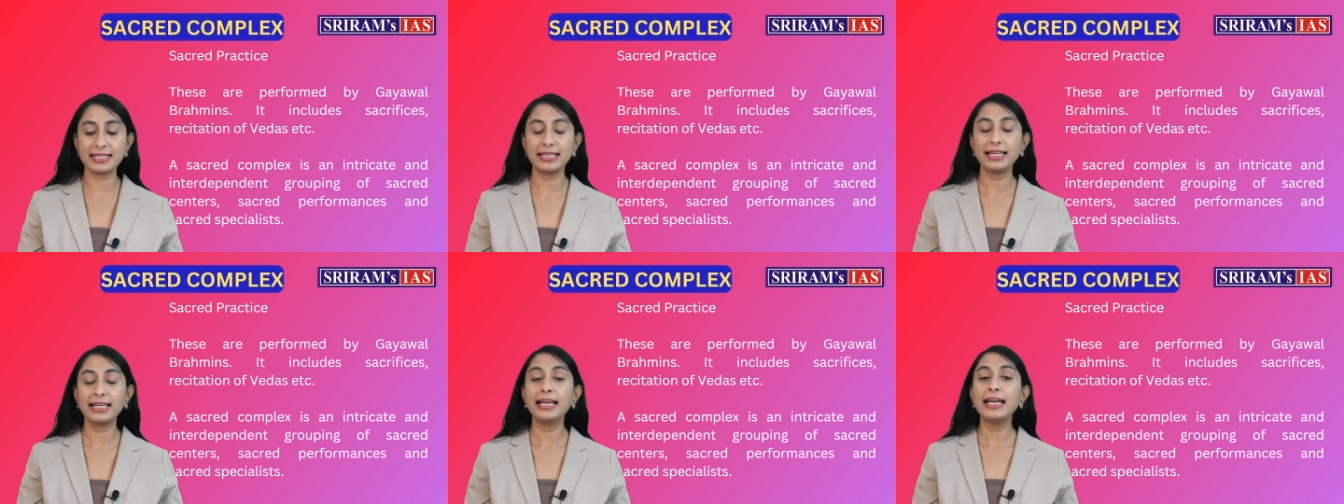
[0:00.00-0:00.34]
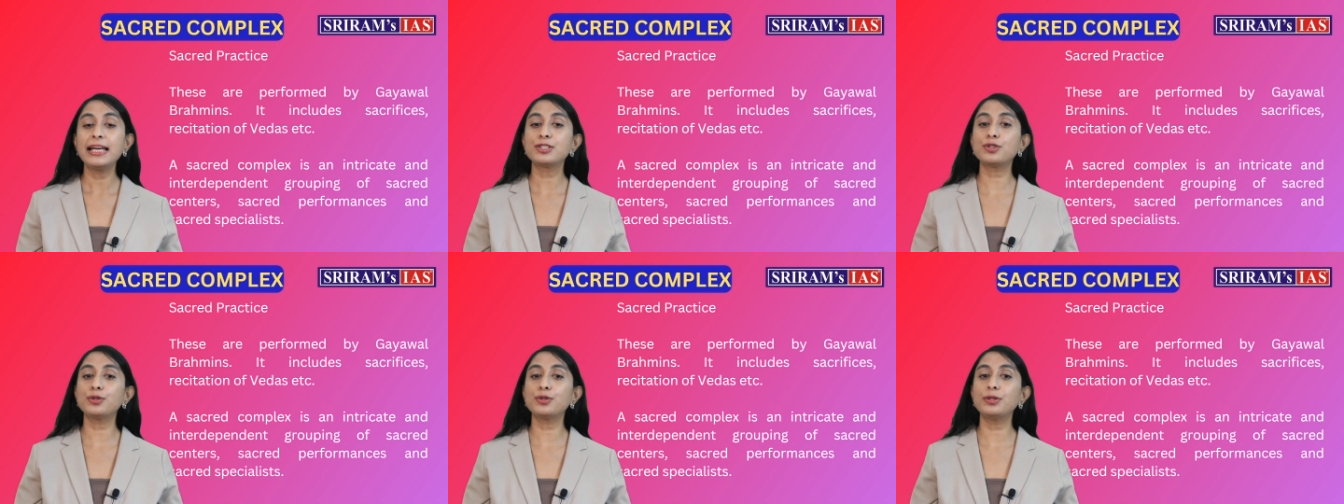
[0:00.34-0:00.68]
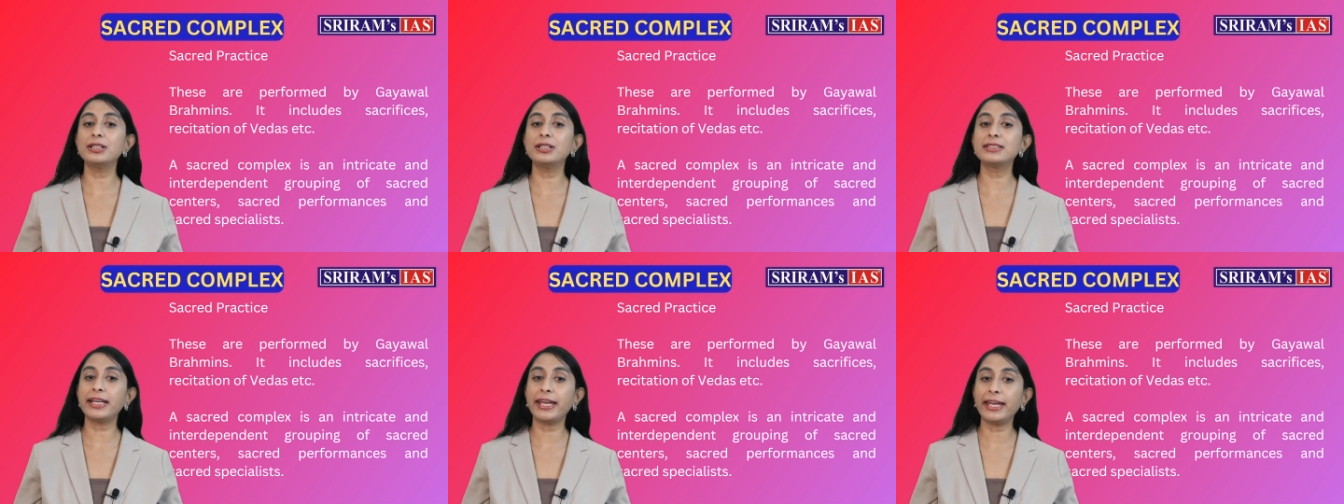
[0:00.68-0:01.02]
So this
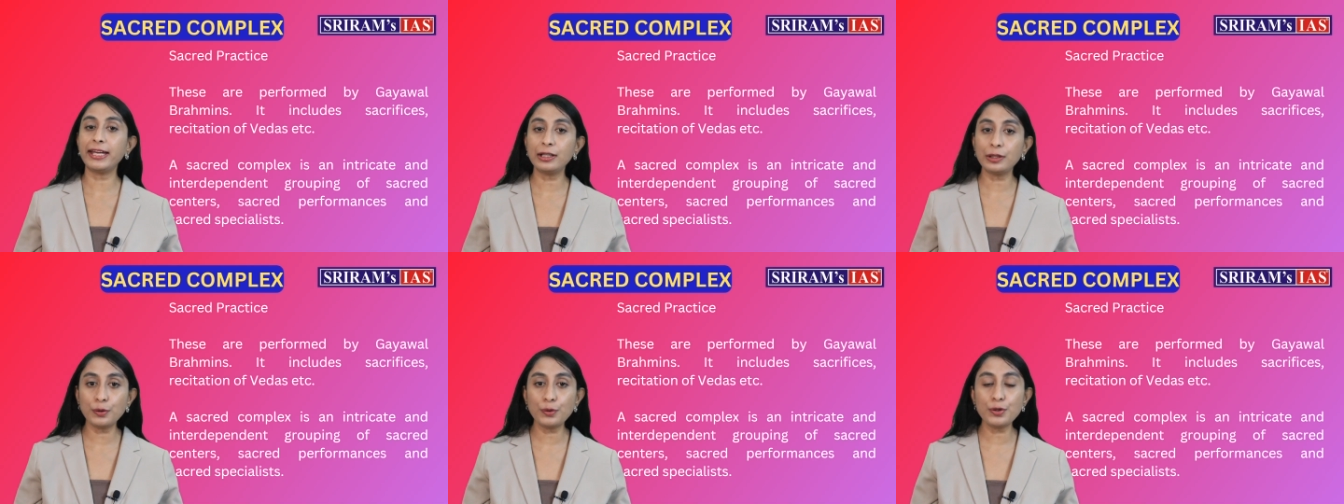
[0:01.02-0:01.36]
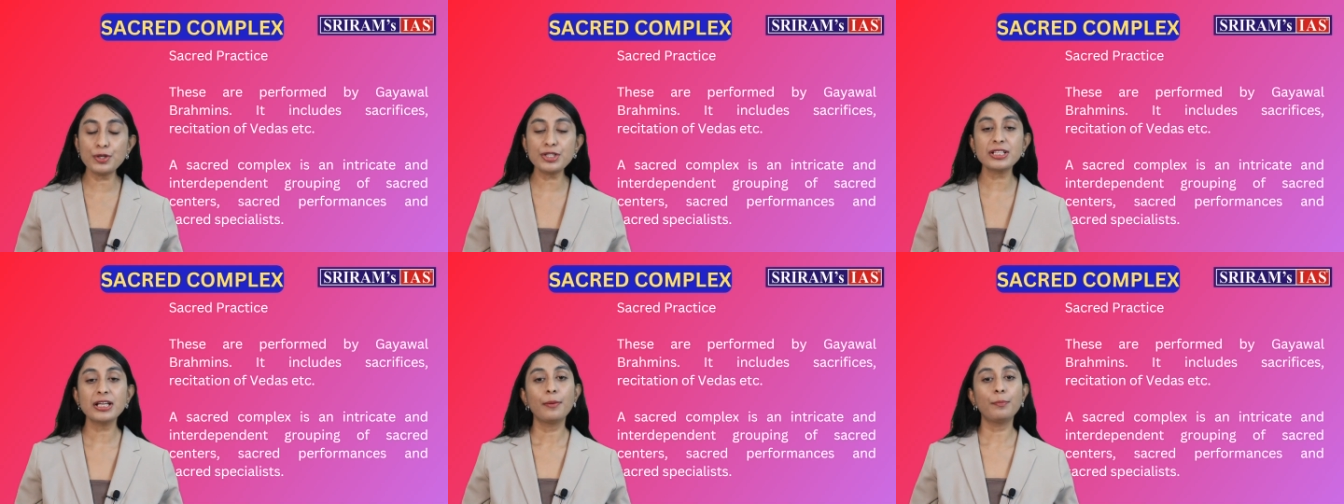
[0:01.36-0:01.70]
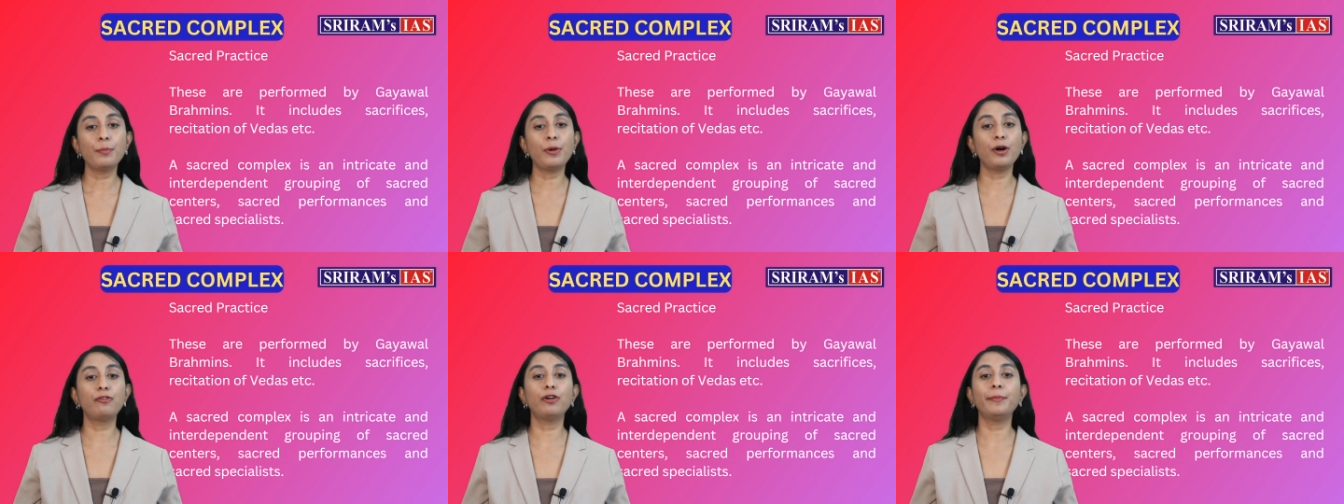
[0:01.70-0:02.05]
includes
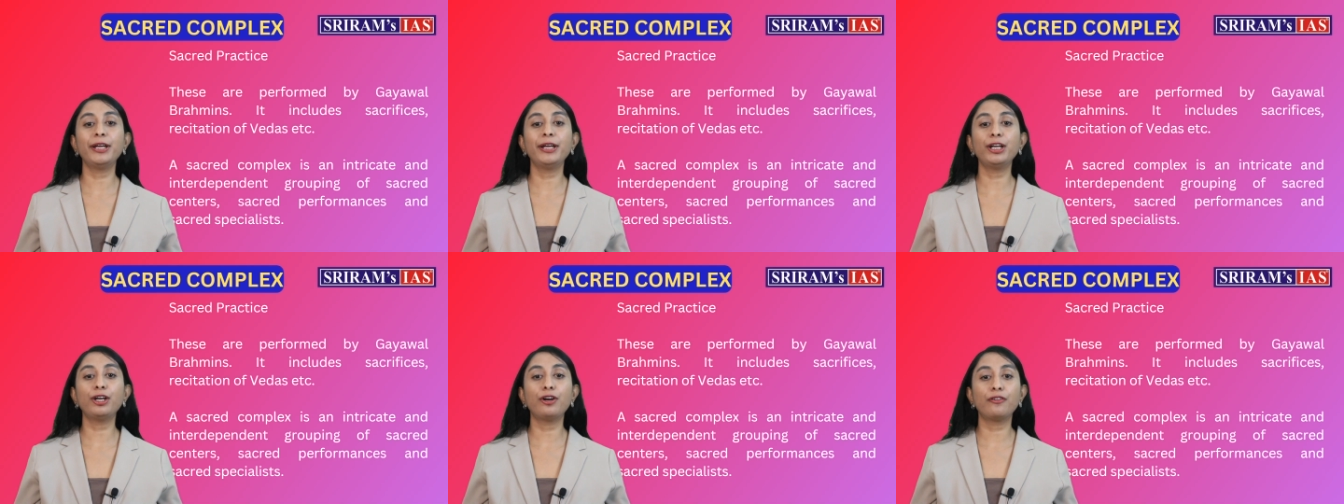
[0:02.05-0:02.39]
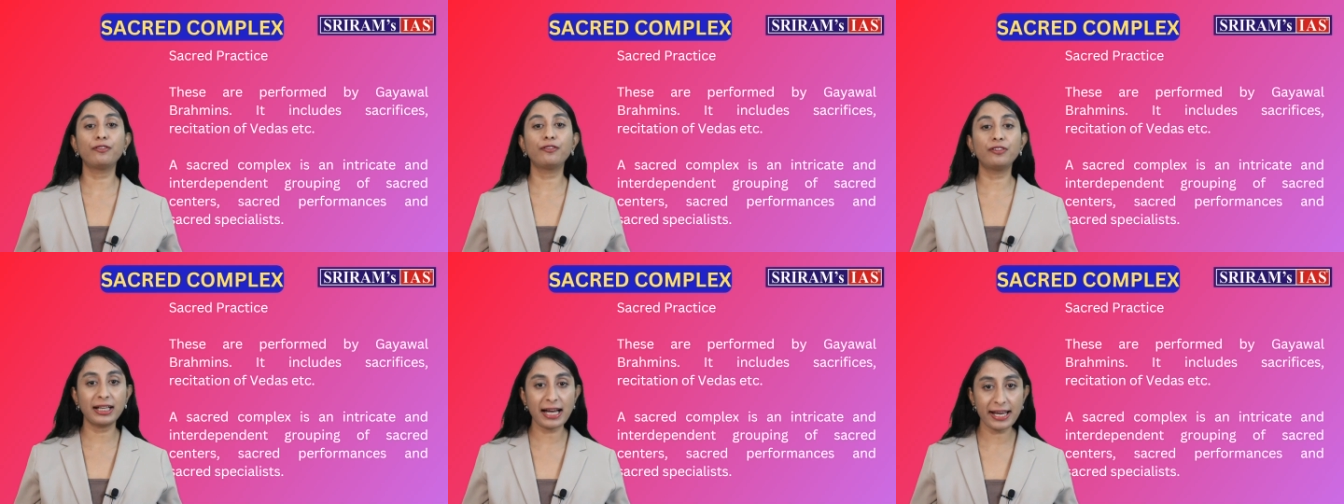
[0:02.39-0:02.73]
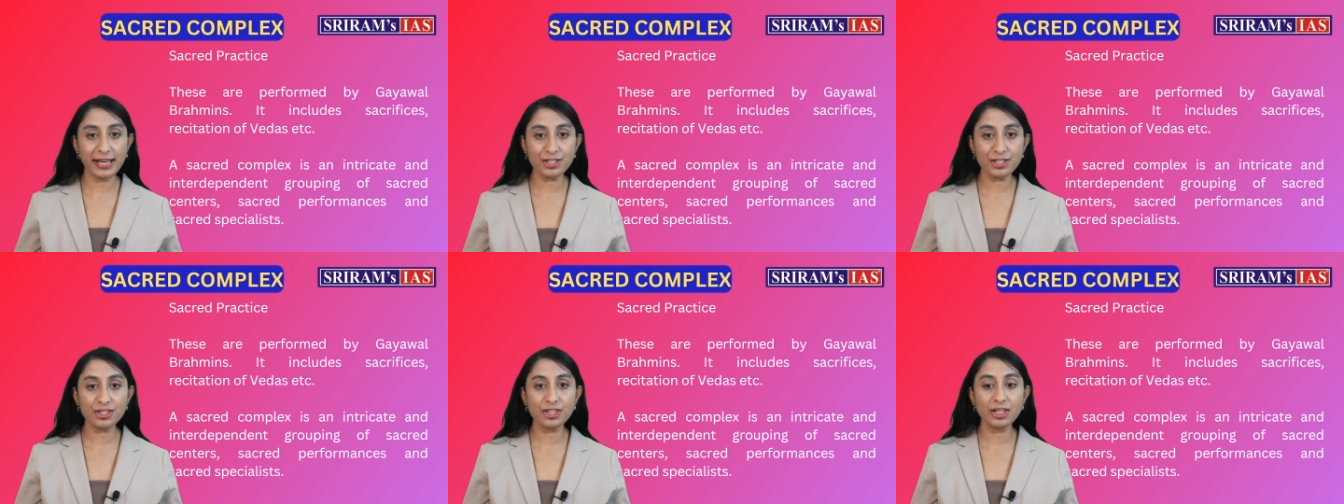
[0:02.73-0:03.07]
performing of the Gaya
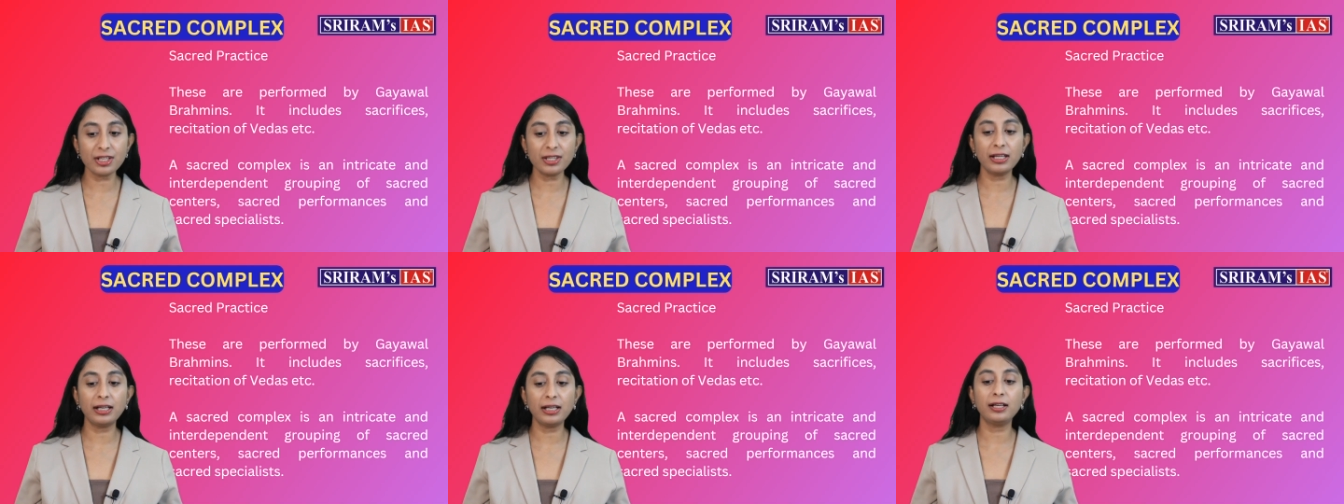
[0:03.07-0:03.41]
Shraddha,